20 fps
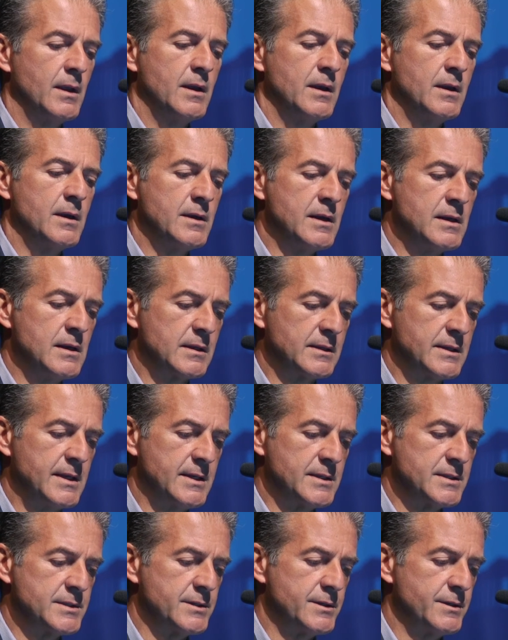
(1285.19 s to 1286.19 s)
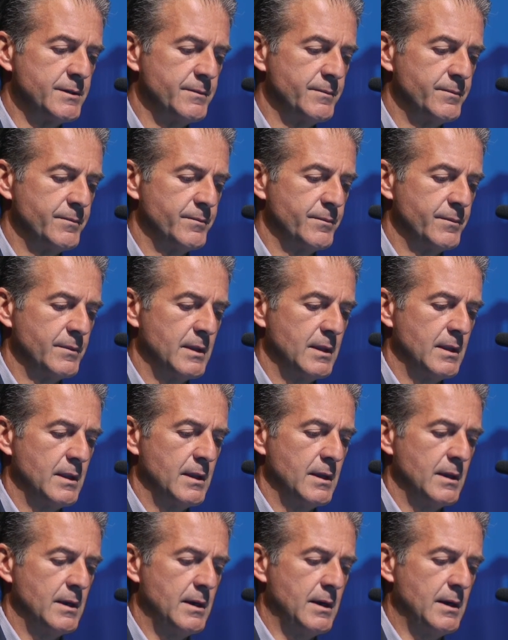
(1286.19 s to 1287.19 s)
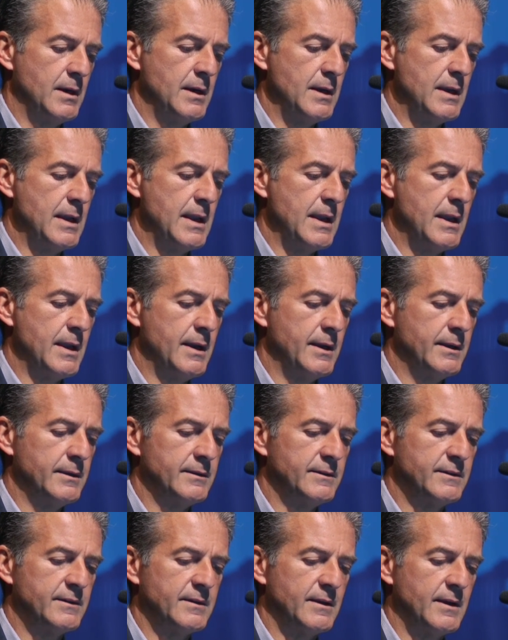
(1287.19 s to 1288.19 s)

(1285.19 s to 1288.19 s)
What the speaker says: renal cancer, and